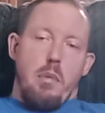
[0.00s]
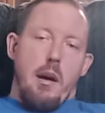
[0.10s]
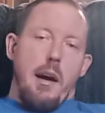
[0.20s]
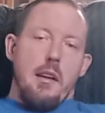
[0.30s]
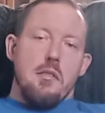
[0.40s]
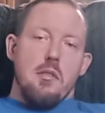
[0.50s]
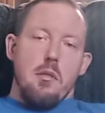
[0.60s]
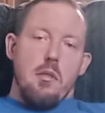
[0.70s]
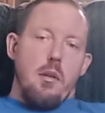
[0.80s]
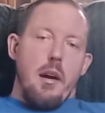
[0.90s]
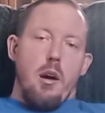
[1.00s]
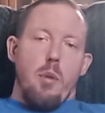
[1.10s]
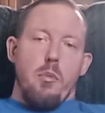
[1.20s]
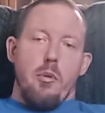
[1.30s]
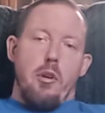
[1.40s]
but I just don't know
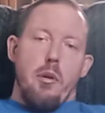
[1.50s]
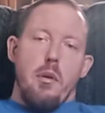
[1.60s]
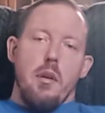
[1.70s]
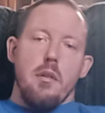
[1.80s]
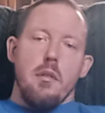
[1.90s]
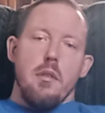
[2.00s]
how I'm going to do it,